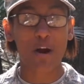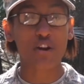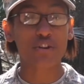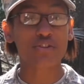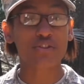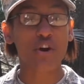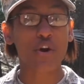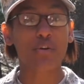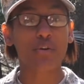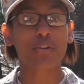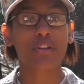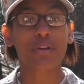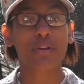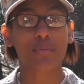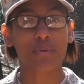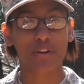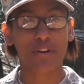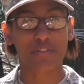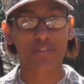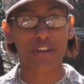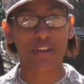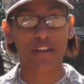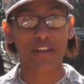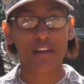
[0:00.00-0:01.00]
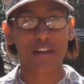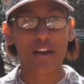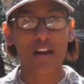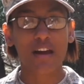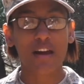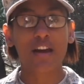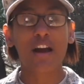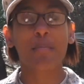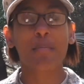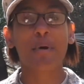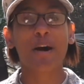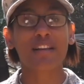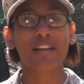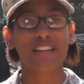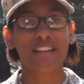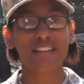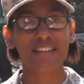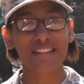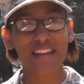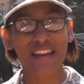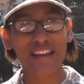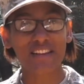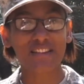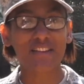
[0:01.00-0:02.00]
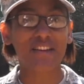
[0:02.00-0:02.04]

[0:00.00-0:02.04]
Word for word: are totally worth it. Come on, let's take a